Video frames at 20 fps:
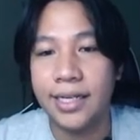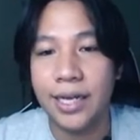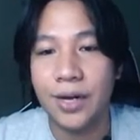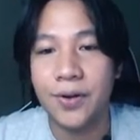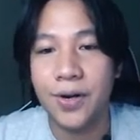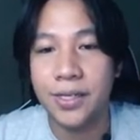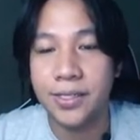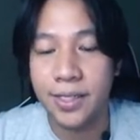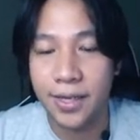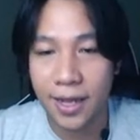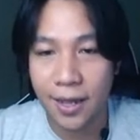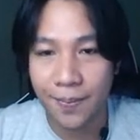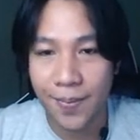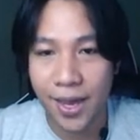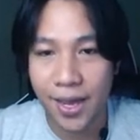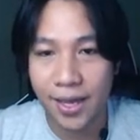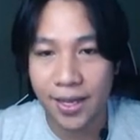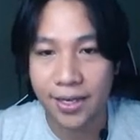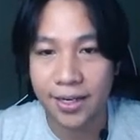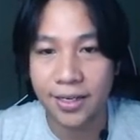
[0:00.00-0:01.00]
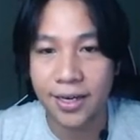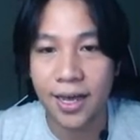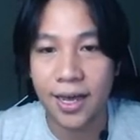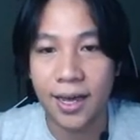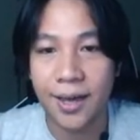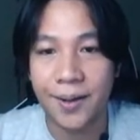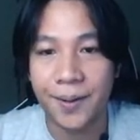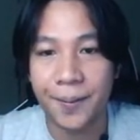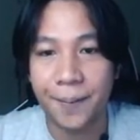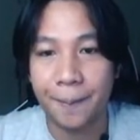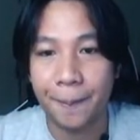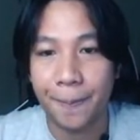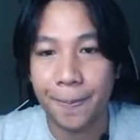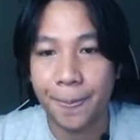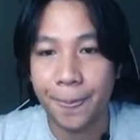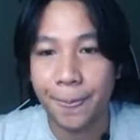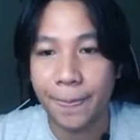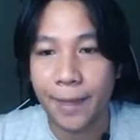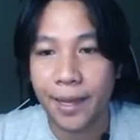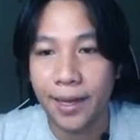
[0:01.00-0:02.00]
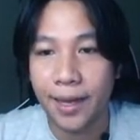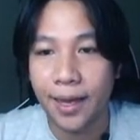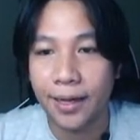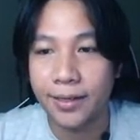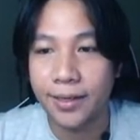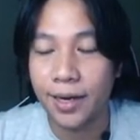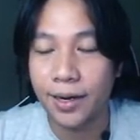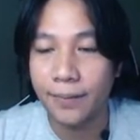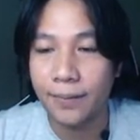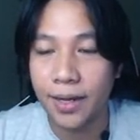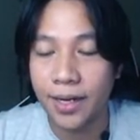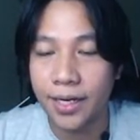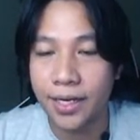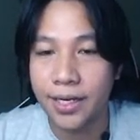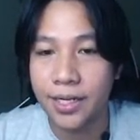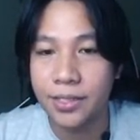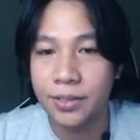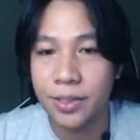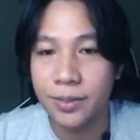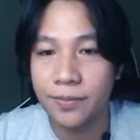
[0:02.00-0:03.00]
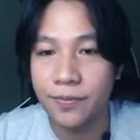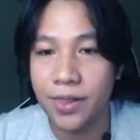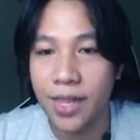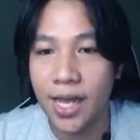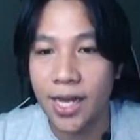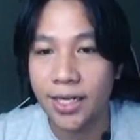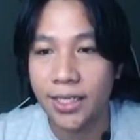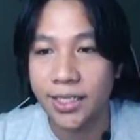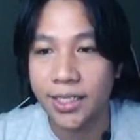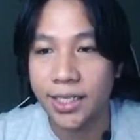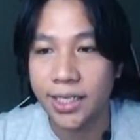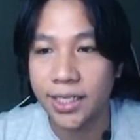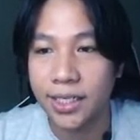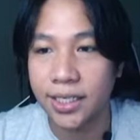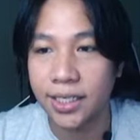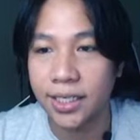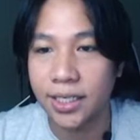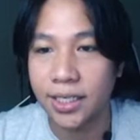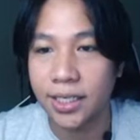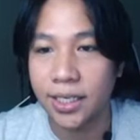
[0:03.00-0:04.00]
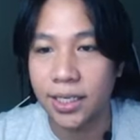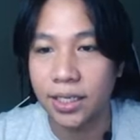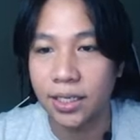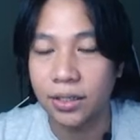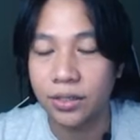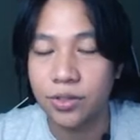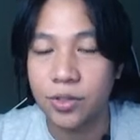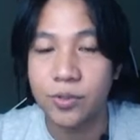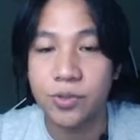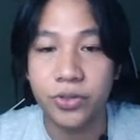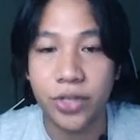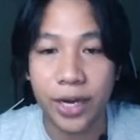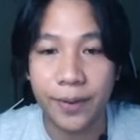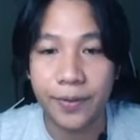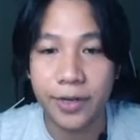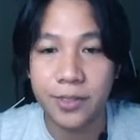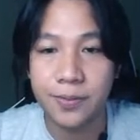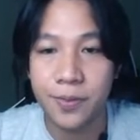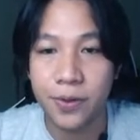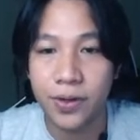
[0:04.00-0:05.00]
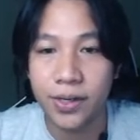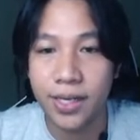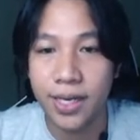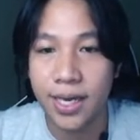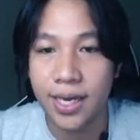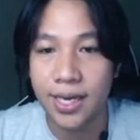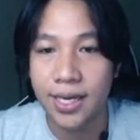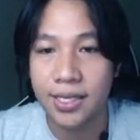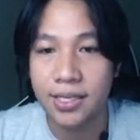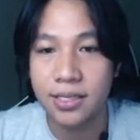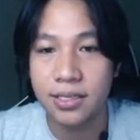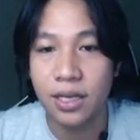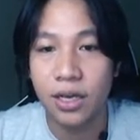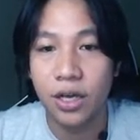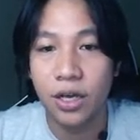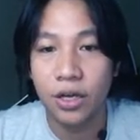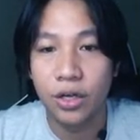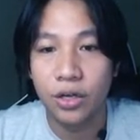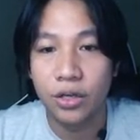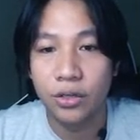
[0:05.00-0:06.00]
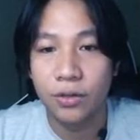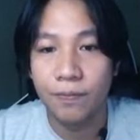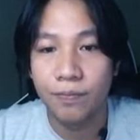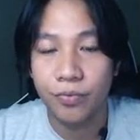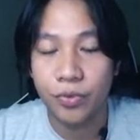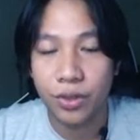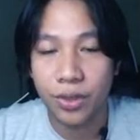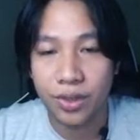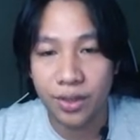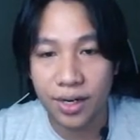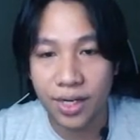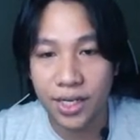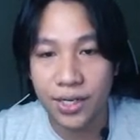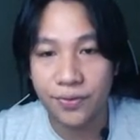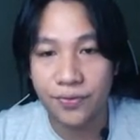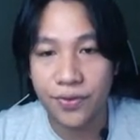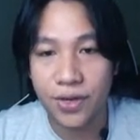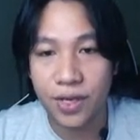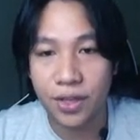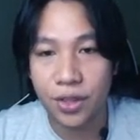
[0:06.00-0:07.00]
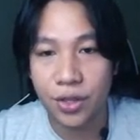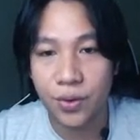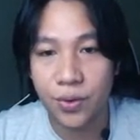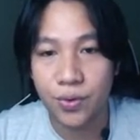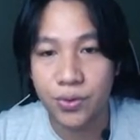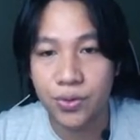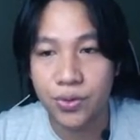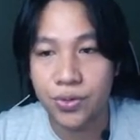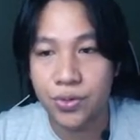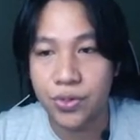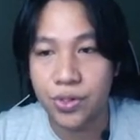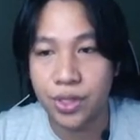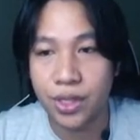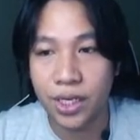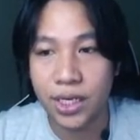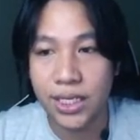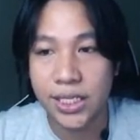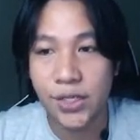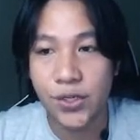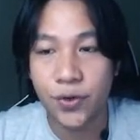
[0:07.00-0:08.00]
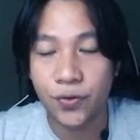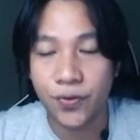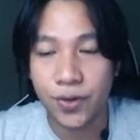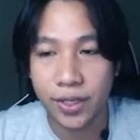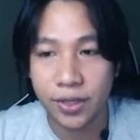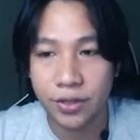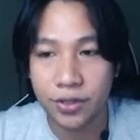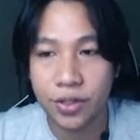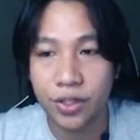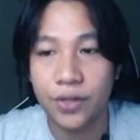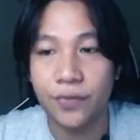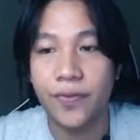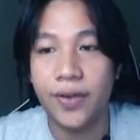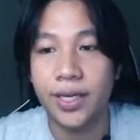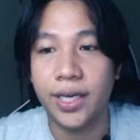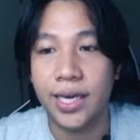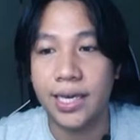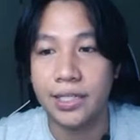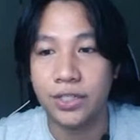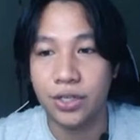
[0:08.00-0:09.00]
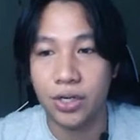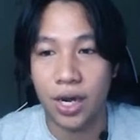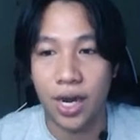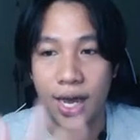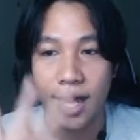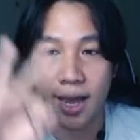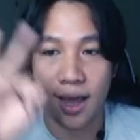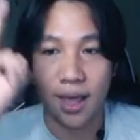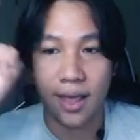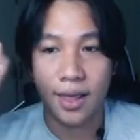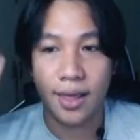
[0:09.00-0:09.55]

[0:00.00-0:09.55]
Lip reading: na sinabi na ang marireceive lang ni subscribers mo is 3 new videos notification lang